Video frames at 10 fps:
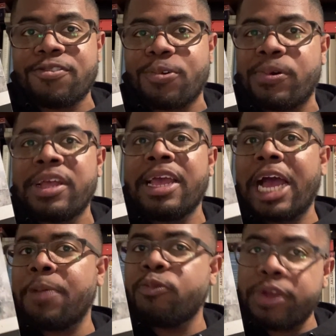so
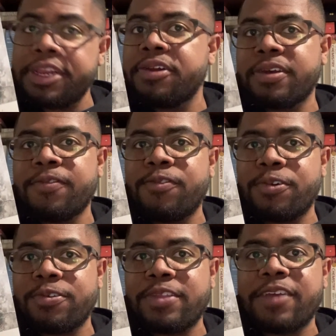I'm really looking
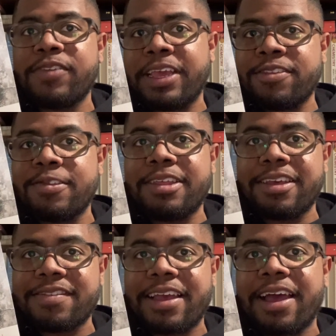forward to diving into
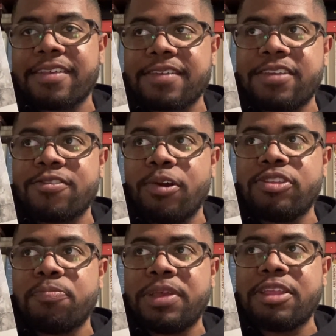this, as it's
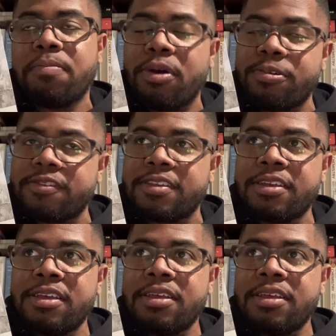going to be the most